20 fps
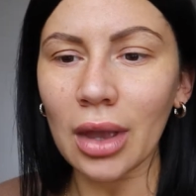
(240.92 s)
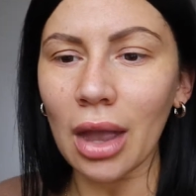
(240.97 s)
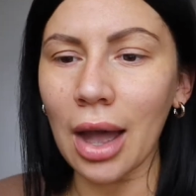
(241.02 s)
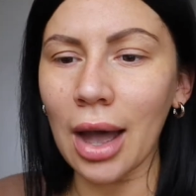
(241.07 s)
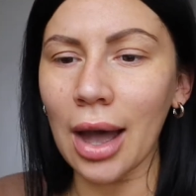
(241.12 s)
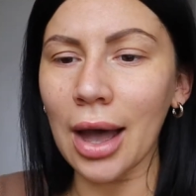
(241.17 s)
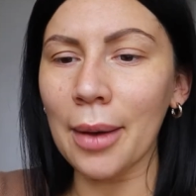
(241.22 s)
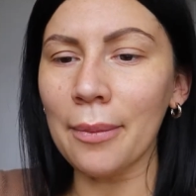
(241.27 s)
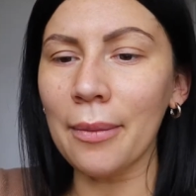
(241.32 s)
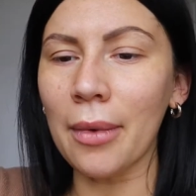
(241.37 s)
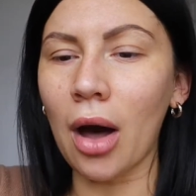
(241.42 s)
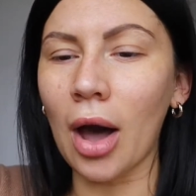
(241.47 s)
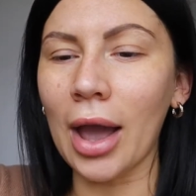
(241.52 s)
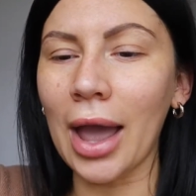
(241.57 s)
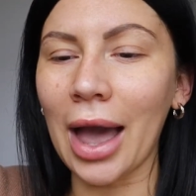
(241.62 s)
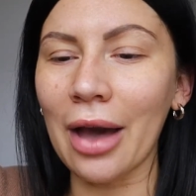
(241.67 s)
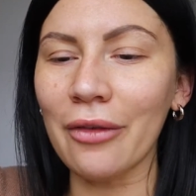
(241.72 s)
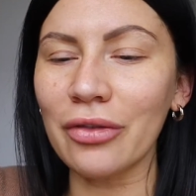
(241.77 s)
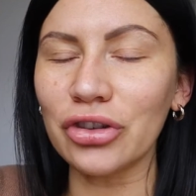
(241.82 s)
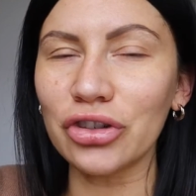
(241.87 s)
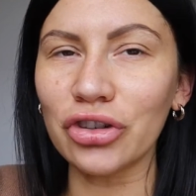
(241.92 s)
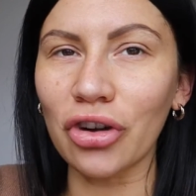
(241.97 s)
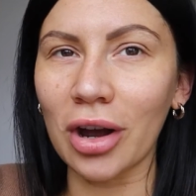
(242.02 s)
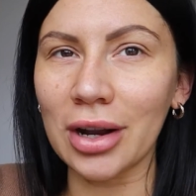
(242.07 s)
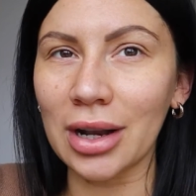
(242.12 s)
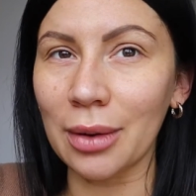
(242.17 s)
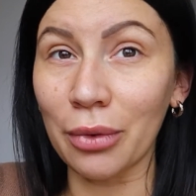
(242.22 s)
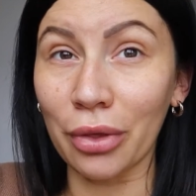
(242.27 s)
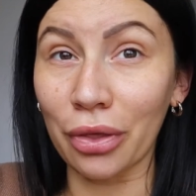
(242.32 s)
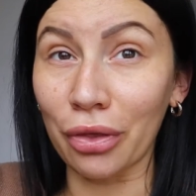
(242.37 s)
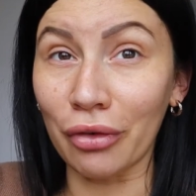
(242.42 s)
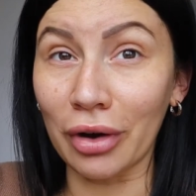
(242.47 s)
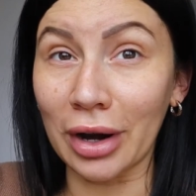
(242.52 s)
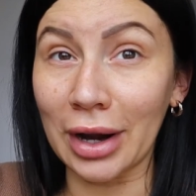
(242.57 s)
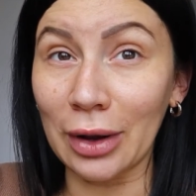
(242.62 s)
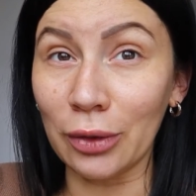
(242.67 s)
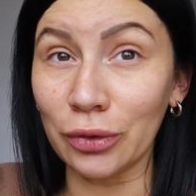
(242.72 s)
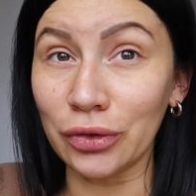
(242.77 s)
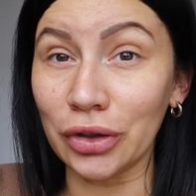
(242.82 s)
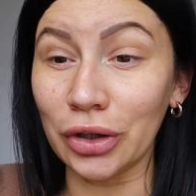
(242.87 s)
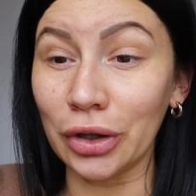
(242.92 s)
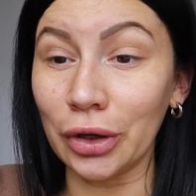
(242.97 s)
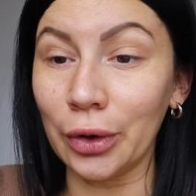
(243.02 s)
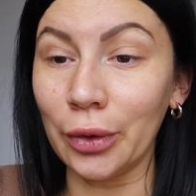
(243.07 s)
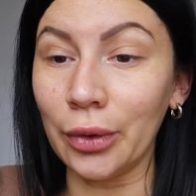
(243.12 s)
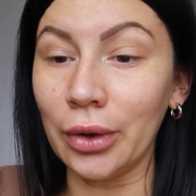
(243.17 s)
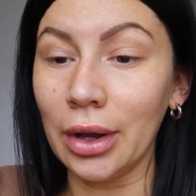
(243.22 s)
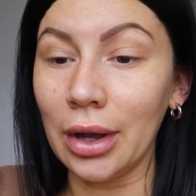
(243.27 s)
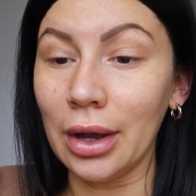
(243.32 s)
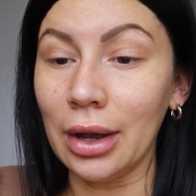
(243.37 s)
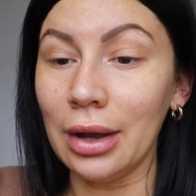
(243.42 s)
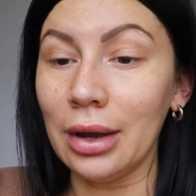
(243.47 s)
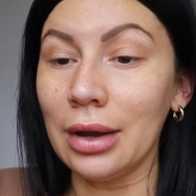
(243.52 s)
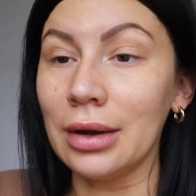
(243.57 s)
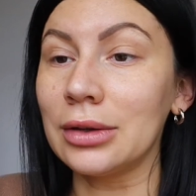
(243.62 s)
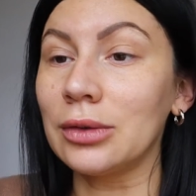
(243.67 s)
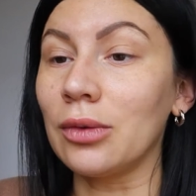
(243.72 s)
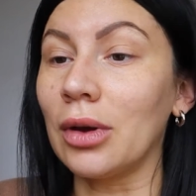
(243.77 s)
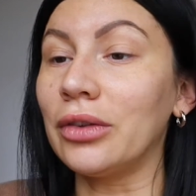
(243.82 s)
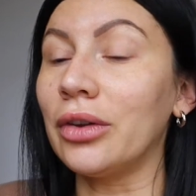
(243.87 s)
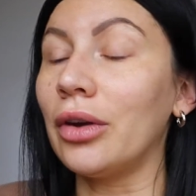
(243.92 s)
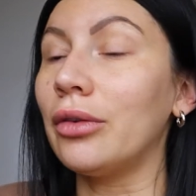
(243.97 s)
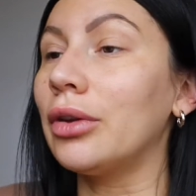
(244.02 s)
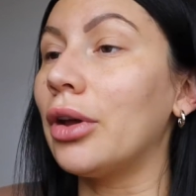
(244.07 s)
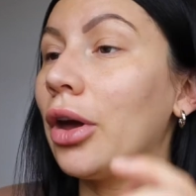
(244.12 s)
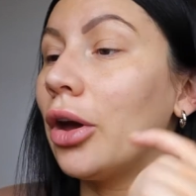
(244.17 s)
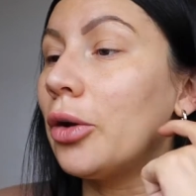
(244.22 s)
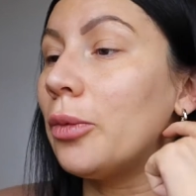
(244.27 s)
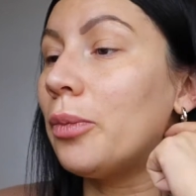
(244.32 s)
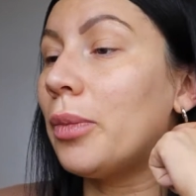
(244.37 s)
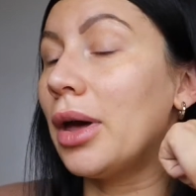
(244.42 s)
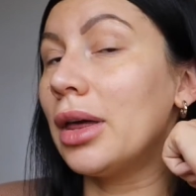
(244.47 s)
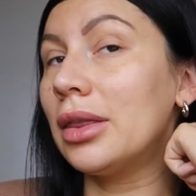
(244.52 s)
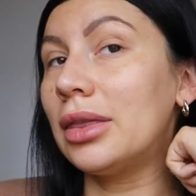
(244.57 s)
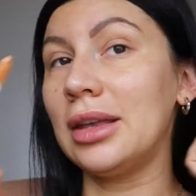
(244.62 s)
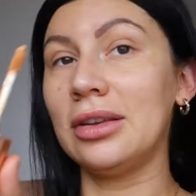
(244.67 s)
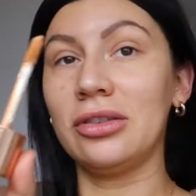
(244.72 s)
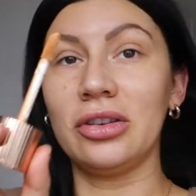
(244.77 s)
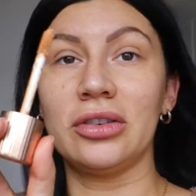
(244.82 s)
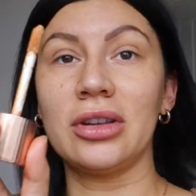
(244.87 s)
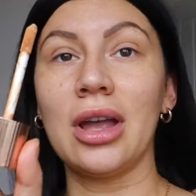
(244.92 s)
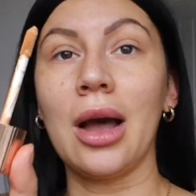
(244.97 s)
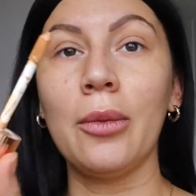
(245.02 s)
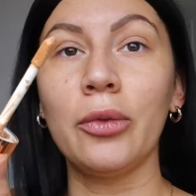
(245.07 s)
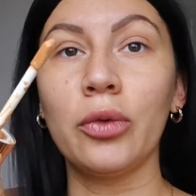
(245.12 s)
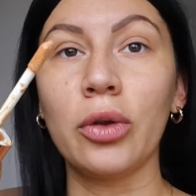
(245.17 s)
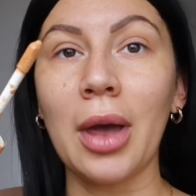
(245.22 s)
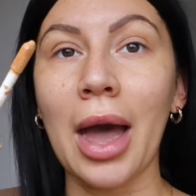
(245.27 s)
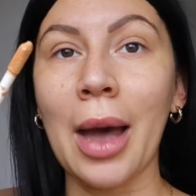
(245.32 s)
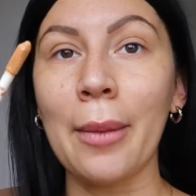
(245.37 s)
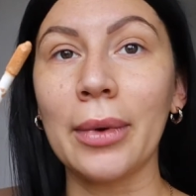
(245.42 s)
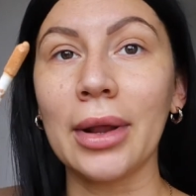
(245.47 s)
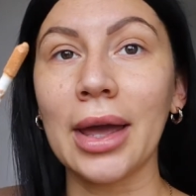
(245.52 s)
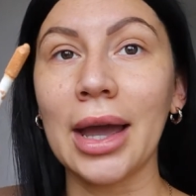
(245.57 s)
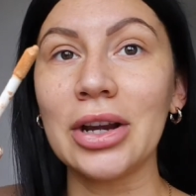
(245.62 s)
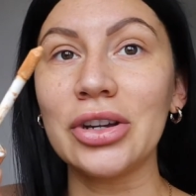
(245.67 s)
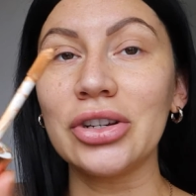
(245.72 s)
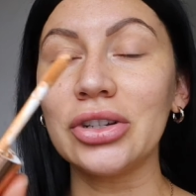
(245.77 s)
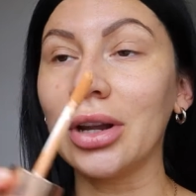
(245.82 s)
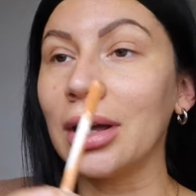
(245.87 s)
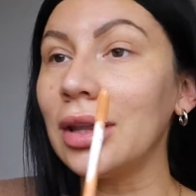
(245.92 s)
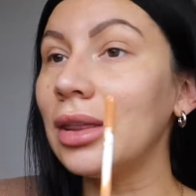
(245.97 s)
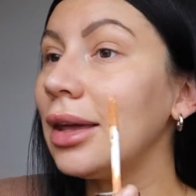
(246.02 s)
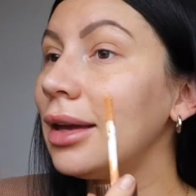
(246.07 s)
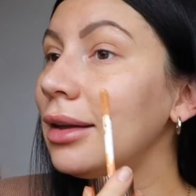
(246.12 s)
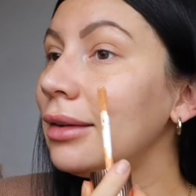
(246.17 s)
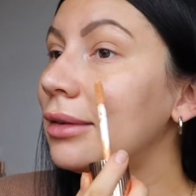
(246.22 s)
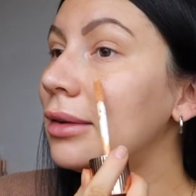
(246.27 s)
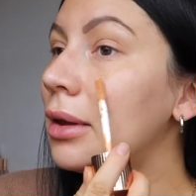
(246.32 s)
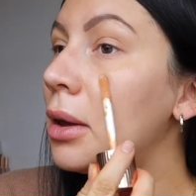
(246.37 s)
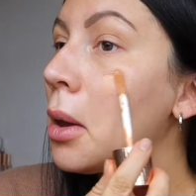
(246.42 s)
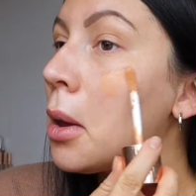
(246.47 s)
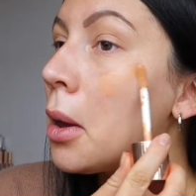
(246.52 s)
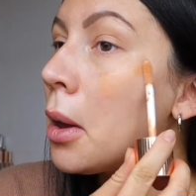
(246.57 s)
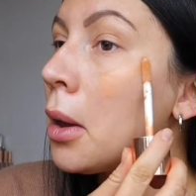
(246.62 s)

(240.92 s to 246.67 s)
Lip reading: I haven't tried number 3 or 2, so I don't know. But this just comes with an application like this,